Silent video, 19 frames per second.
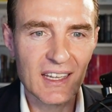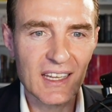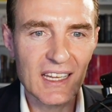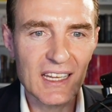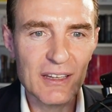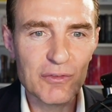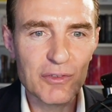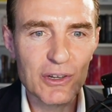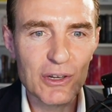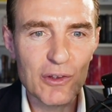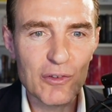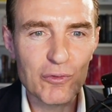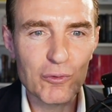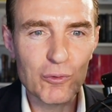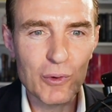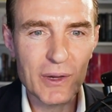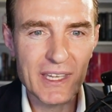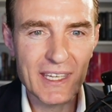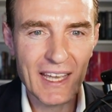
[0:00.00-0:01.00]
even if
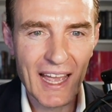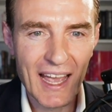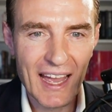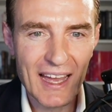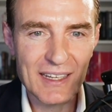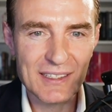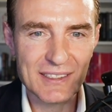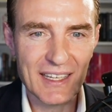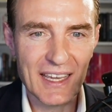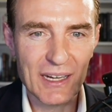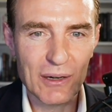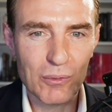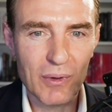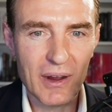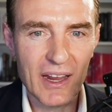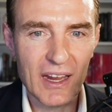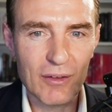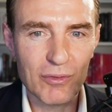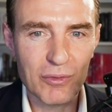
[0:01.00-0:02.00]
we can't get
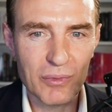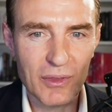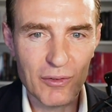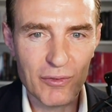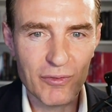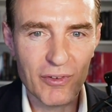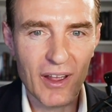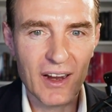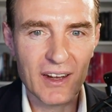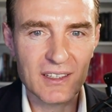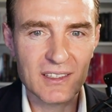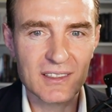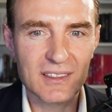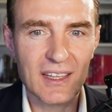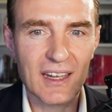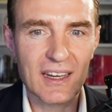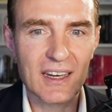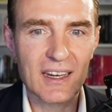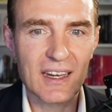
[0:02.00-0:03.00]
away from the fact
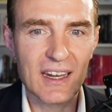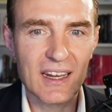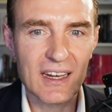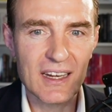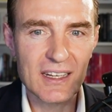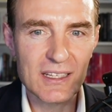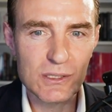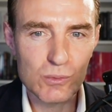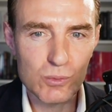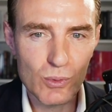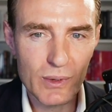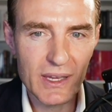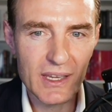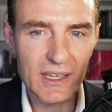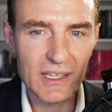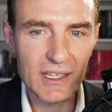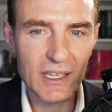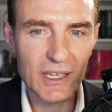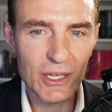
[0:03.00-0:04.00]
that it, it is
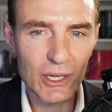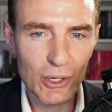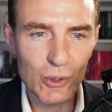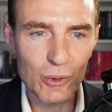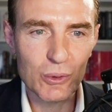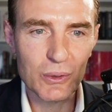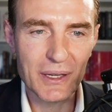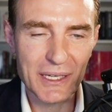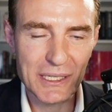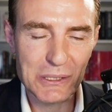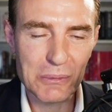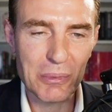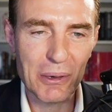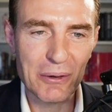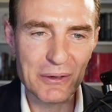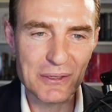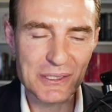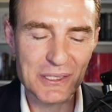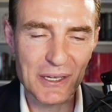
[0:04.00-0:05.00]
we who
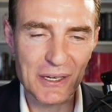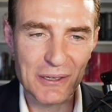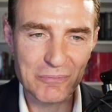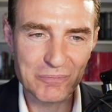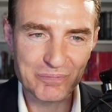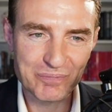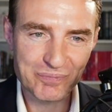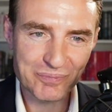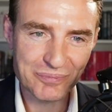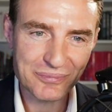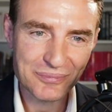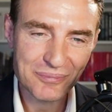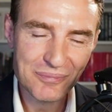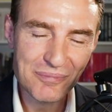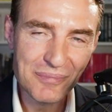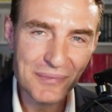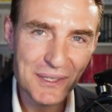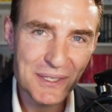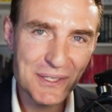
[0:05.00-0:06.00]
experience it.
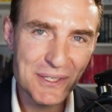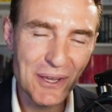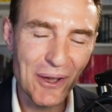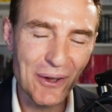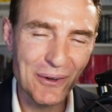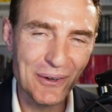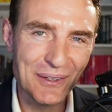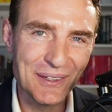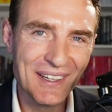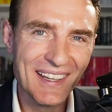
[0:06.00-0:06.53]
So